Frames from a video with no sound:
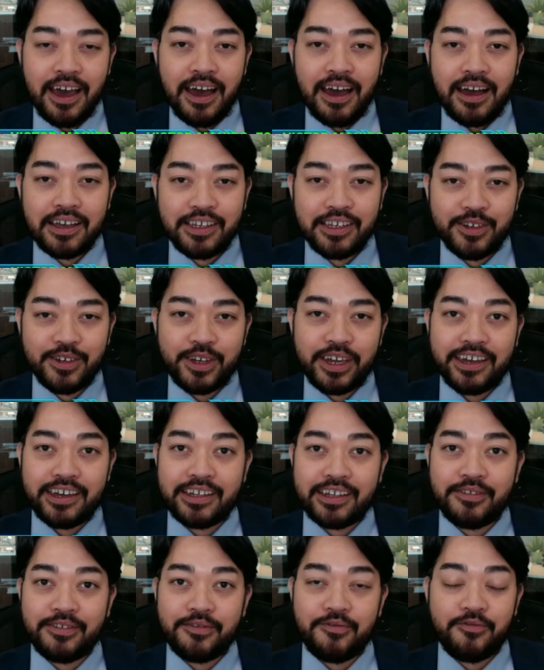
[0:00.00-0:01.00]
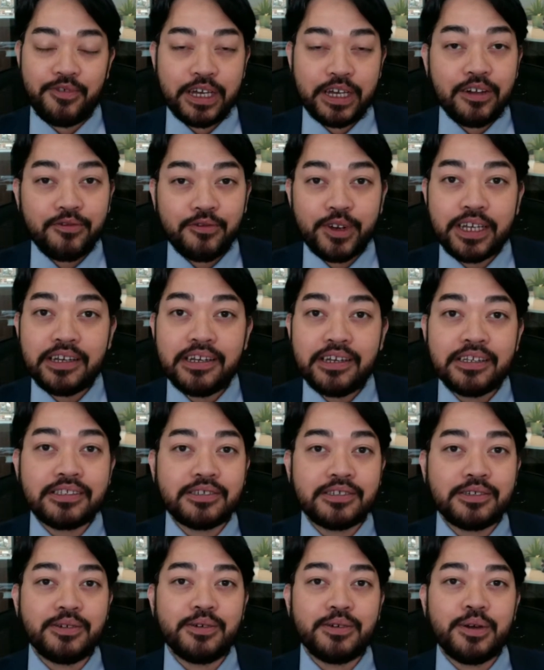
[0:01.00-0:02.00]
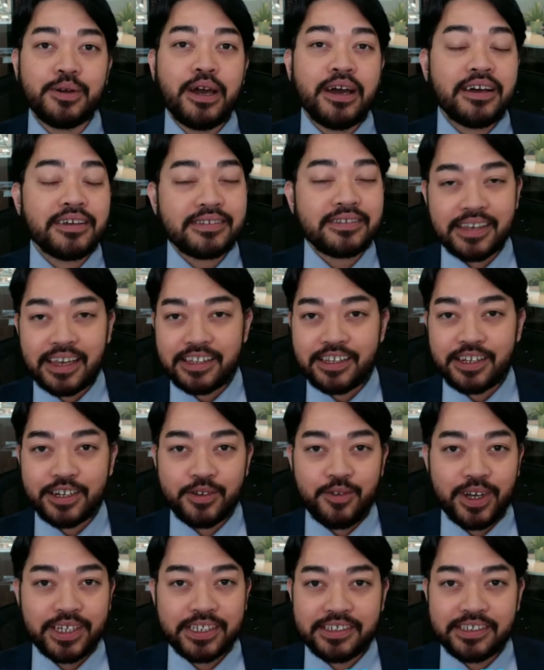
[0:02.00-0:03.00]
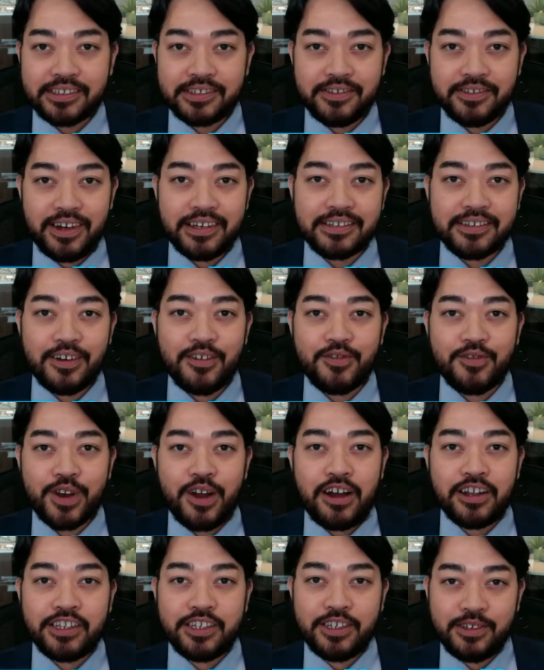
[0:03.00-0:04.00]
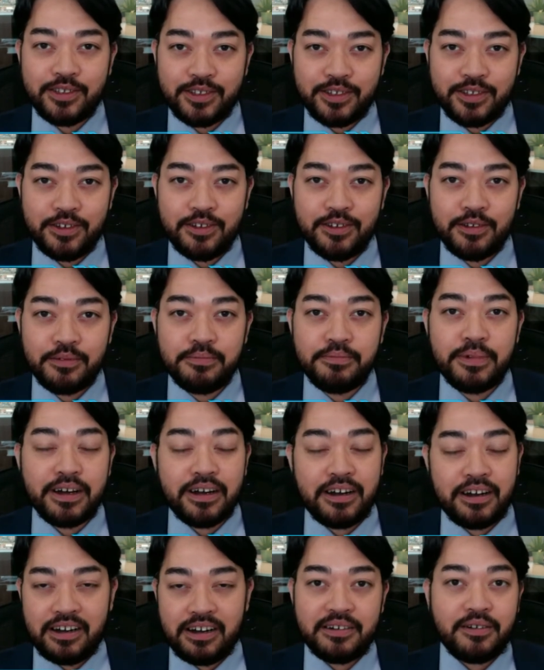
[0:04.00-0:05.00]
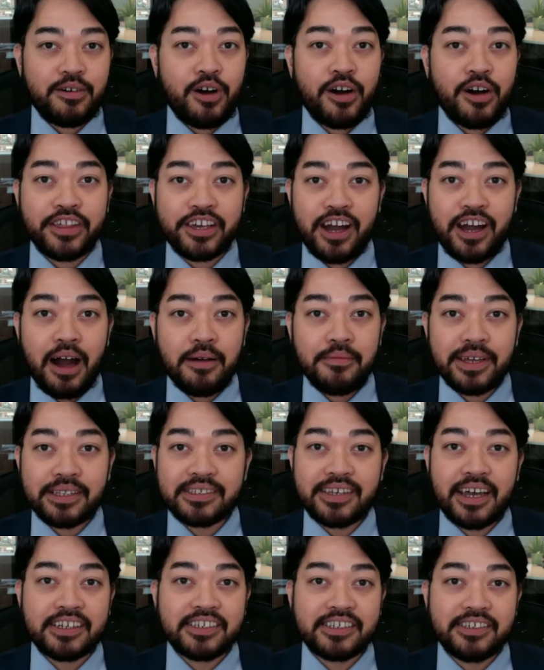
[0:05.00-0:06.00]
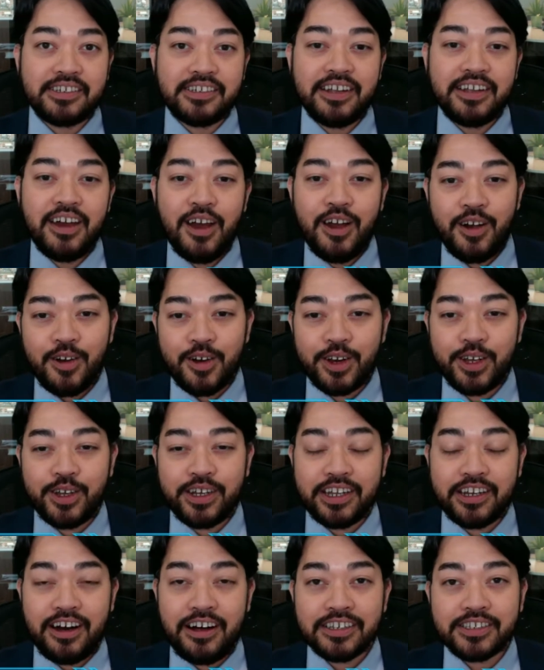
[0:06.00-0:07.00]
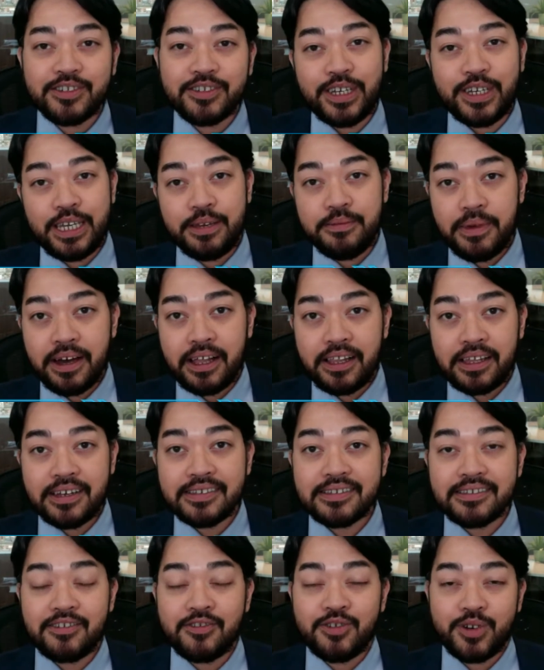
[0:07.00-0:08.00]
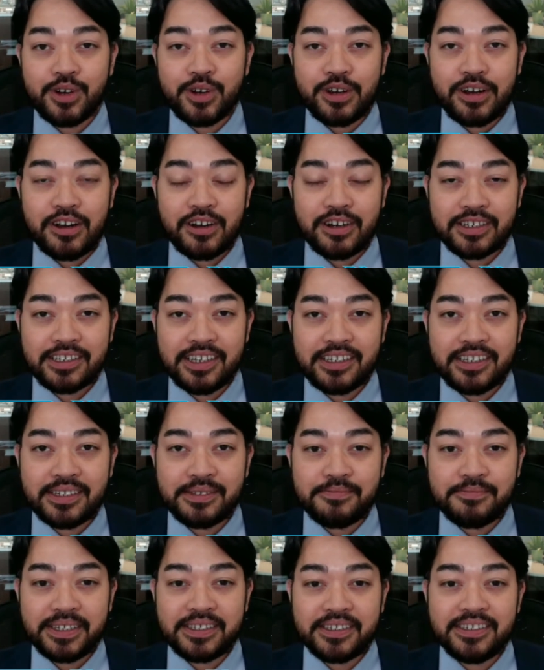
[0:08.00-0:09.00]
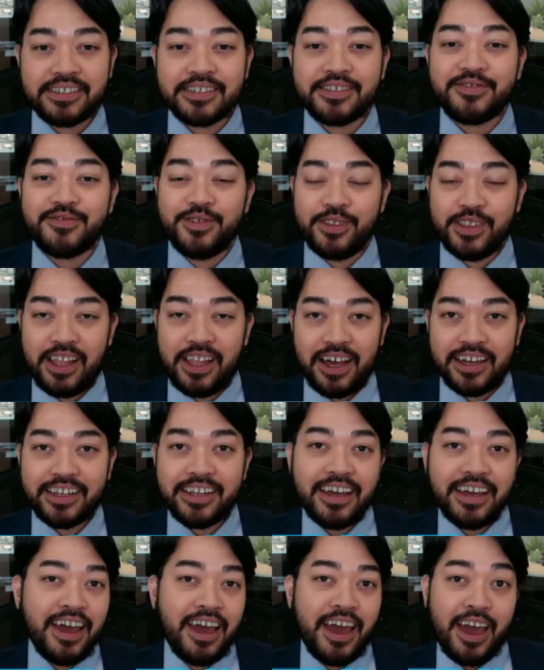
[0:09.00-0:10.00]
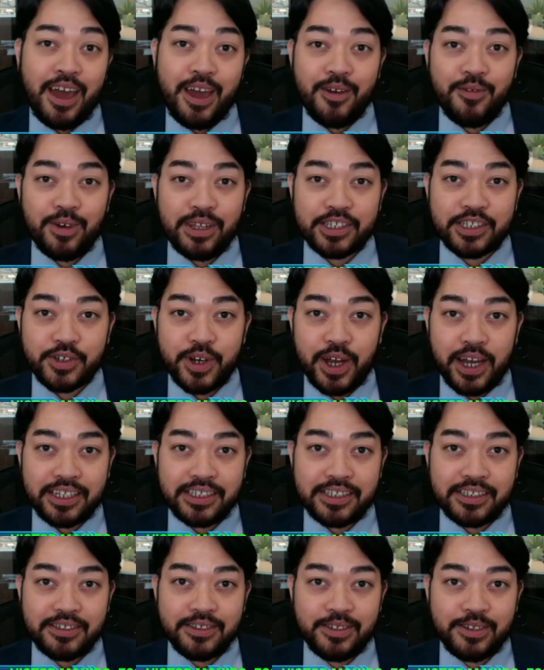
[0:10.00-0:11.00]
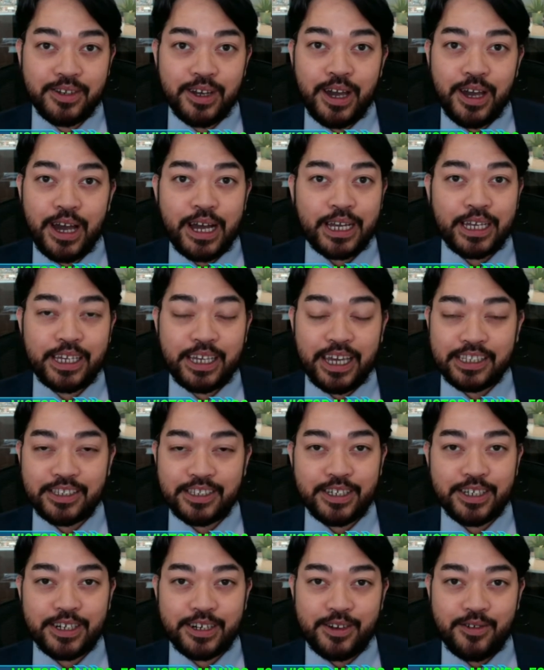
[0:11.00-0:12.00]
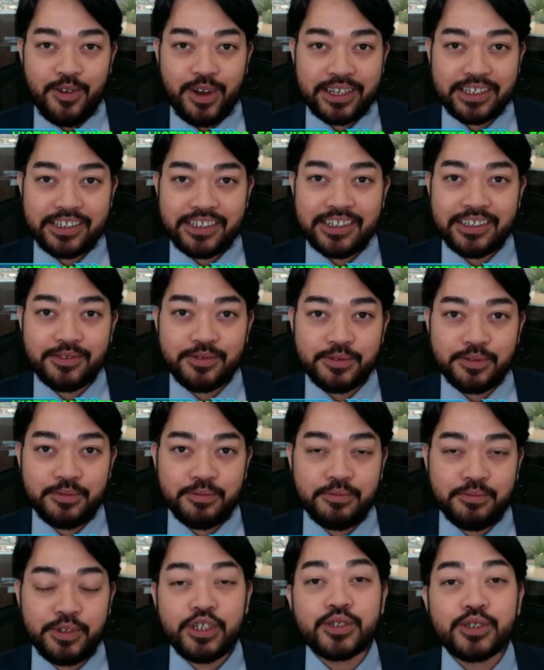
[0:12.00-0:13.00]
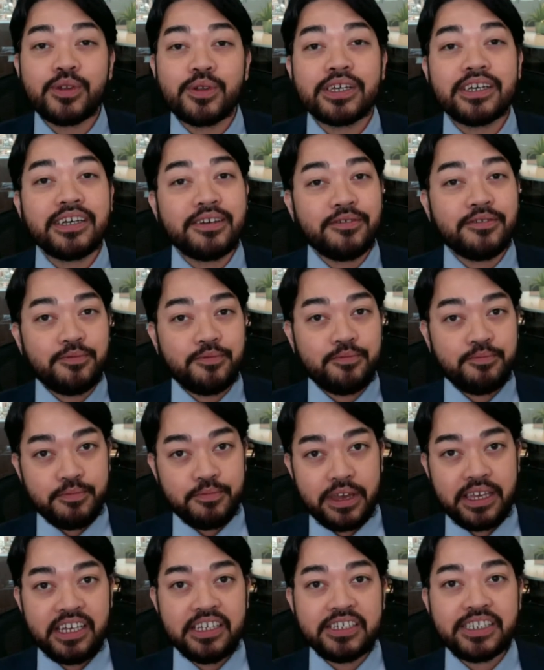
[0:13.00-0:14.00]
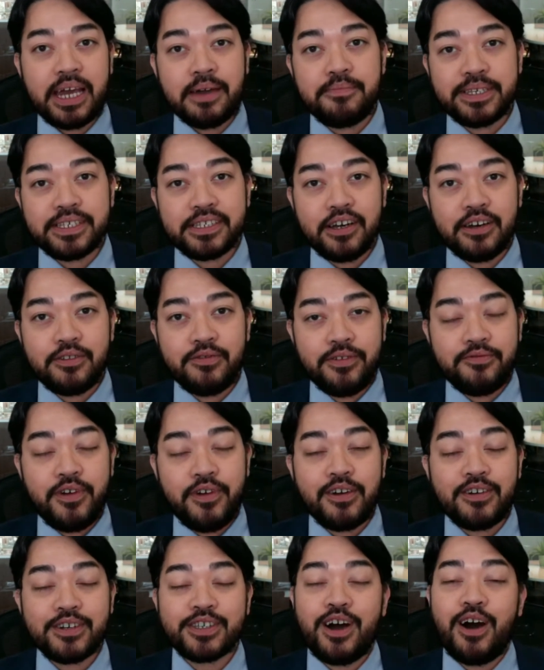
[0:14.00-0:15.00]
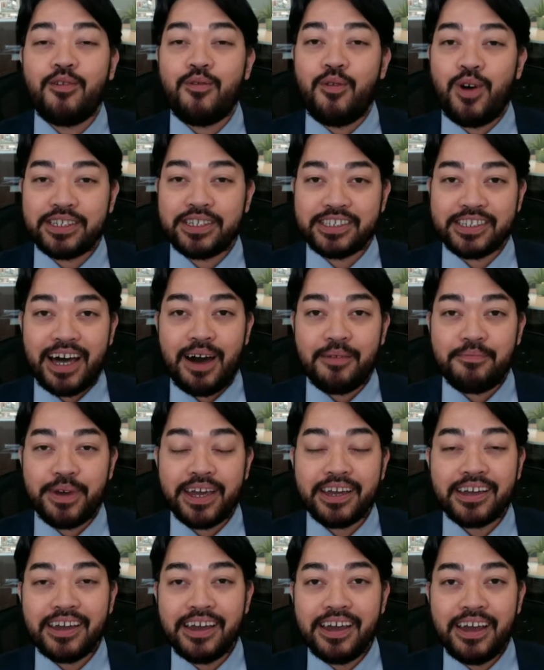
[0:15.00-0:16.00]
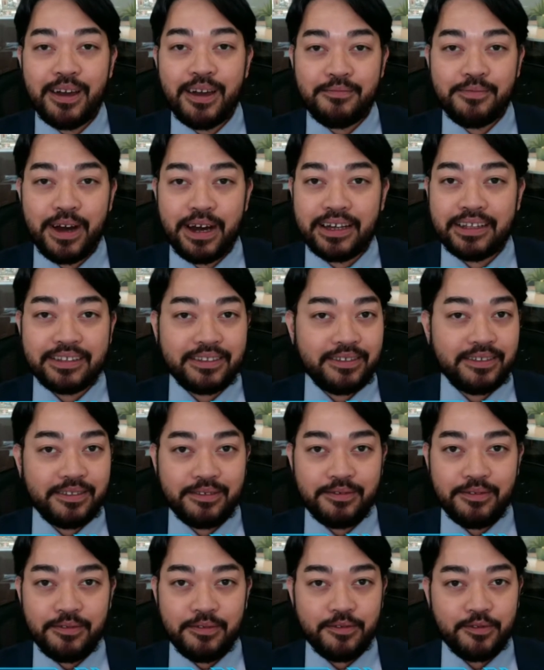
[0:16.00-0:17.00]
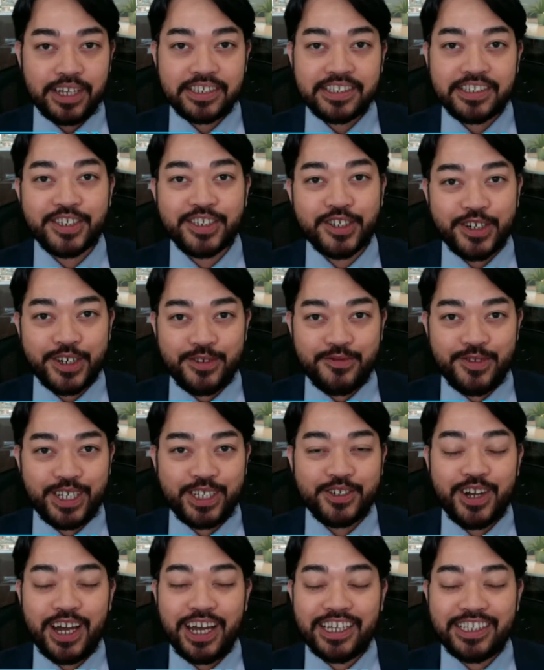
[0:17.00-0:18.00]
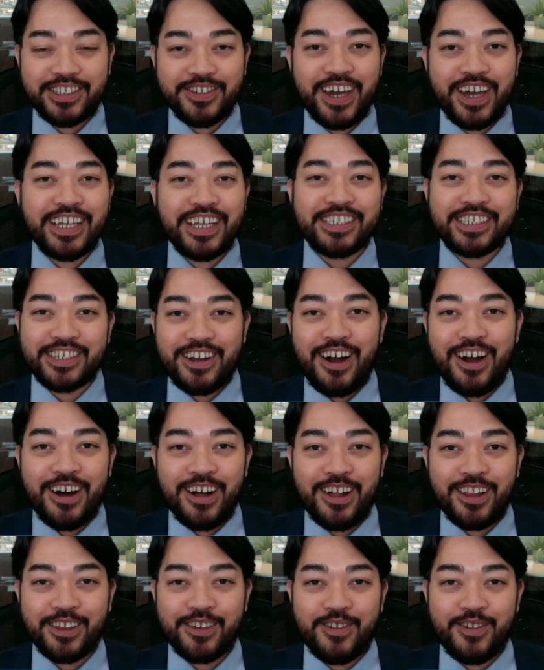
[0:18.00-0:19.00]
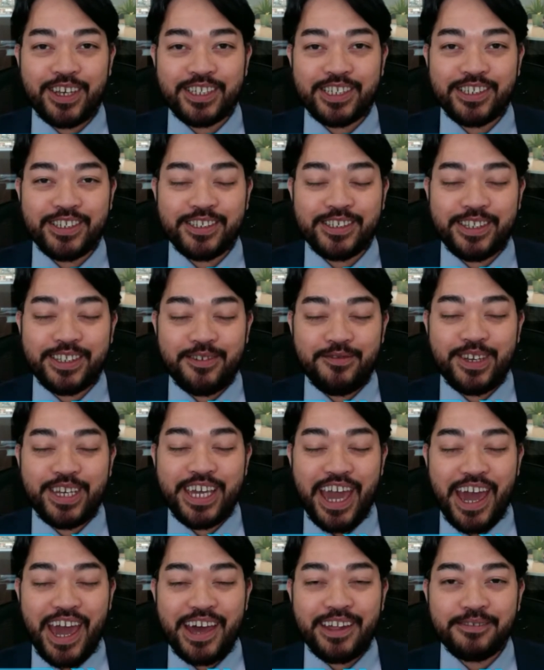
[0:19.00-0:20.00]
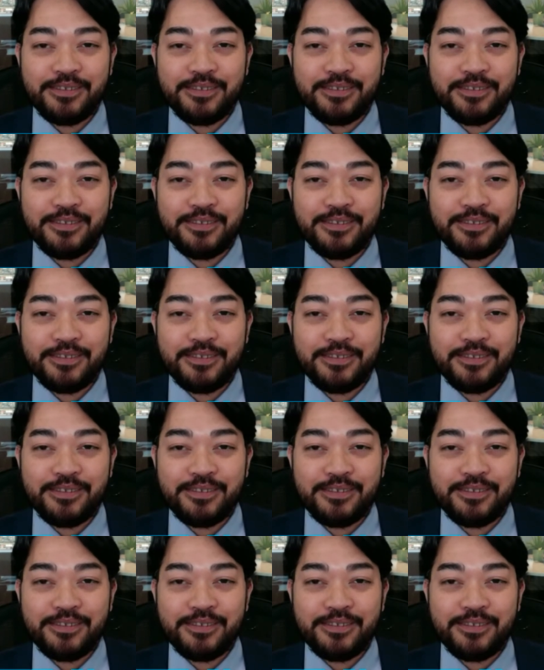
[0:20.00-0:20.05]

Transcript: You can feel free to send your questions to us over on YouTube, on the comment section, or you can also email us or send us messages through line, and we'll try to get to your questions. Usually, each episode we focus on one topic, but rest assured, we try to answer all questions that we can.